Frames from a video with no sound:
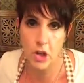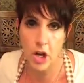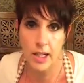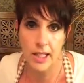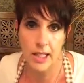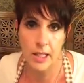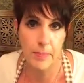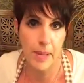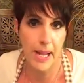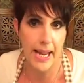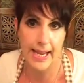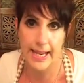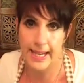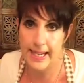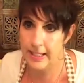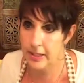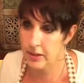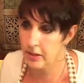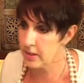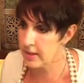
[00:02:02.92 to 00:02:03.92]
Chalky
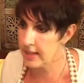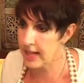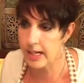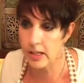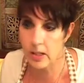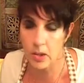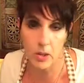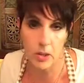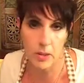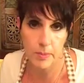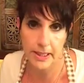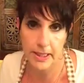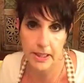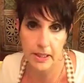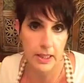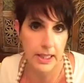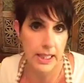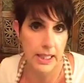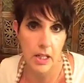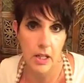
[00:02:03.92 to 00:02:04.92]
Paint or Deco
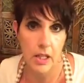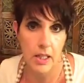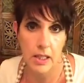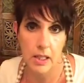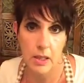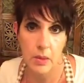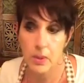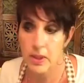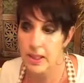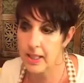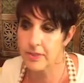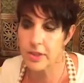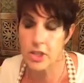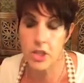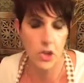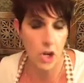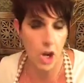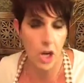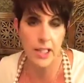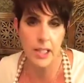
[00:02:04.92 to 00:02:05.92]
American Art,
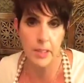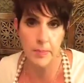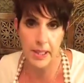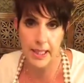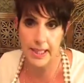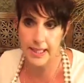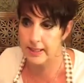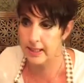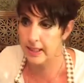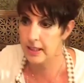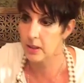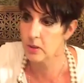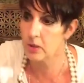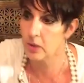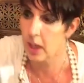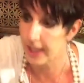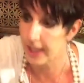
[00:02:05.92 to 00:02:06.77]
whatever chalky paint that you